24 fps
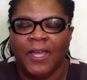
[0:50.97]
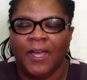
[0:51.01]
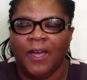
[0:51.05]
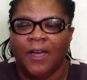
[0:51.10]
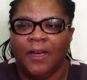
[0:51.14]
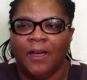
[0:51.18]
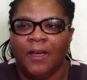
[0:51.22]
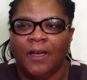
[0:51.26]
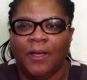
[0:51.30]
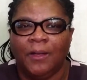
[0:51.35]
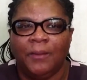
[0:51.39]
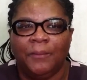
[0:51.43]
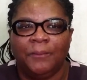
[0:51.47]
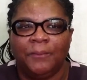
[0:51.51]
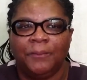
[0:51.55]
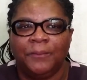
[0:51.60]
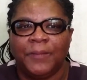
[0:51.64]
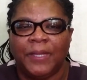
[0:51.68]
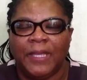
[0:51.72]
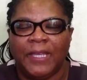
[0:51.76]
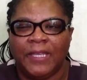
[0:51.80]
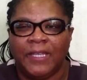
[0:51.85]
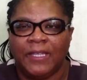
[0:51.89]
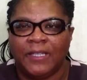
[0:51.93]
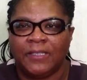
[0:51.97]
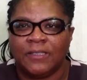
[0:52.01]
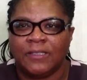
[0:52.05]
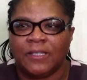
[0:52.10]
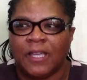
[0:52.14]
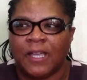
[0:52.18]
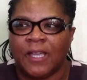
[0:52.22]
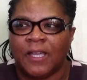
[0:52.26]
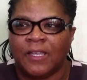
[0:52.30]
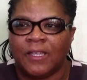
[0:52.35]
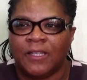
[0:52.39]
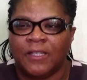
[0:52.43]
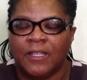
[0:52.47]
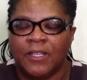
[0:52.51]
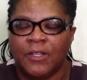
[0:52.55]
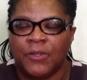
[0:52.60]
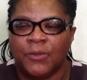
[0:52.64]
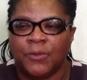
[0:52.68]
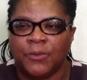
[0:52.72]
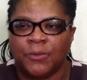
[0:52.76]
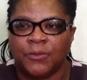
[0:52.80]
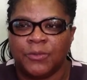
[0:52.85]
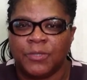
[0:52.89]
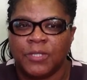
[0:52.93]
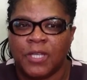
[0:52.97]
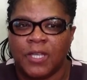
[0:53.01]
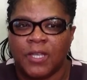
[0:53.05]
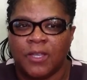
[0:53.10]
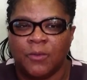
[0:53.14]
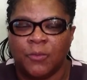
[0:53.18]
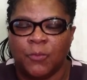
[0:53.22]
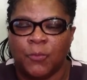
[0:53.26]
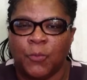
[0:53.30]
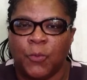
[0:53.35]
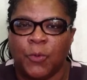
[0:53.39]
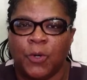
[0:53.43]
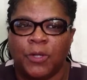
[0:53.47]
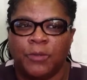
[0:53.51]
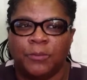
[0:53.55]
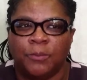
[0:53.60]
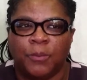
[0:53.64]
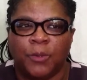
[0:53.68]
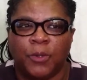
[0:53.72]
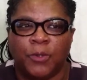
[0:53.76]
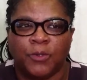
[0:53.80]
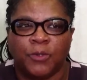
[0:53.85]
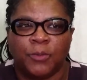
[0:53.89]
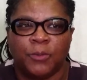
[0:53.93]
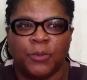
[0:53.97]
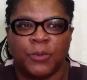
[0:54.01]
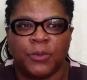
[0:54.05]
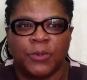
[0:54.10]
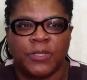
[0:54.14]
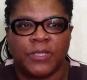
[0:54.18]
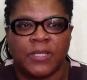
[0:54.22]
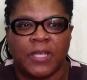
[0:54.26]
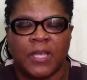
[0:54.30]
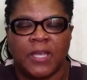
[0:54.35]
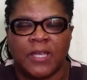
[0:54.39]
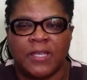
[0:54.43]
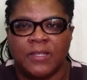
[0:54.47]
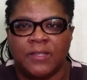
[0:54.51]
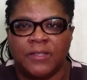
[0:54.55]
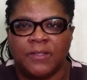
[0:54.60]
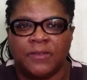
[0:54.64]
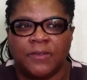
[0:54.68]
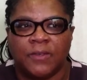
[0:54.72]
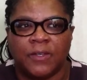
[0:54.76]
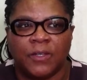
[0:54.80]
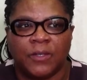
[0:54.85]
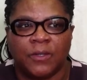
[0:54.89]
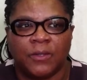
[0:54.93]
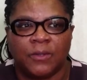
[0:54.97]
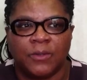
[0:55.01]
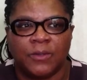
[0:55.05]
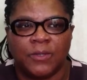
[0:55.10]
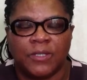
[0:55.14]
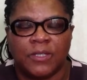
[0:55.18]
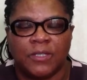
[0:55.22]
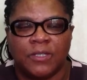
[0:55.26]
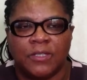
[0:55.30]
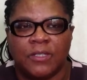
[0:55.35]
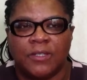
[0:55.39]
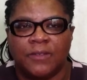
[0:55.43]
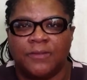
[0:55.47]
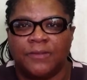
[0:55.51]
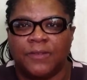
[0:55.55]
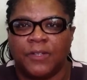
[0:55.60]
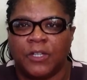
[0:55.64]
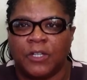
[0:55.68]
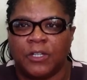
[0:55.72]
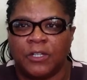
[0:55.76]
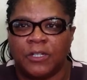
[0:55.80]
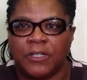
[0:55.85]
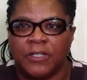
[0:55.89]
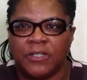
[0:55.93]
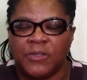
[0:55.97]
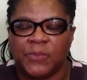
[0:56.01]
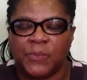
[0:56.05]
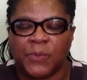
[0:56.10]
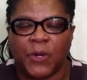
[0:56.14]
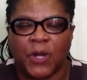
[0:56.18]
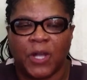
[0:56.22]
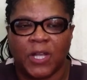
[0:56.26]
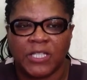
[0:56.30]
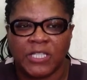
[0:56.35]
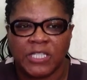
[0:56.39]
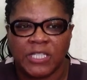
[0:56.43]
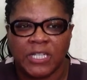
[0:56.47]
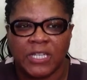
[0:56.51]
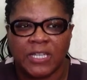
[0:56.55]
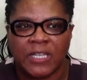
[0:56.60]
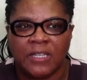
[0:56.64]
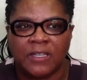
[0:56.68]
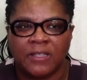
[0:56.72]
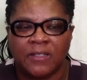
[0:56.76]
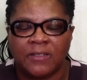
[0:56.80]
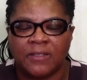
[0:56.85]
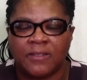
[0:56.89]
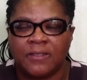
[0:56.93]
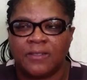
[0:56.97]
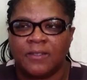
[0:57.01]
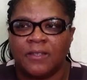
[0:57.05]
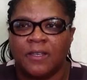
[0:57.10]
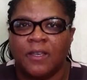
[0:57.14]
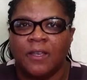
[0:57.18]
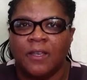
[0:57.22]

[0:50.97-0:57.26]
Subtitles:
and I entered and won multiple science fairs and did various projects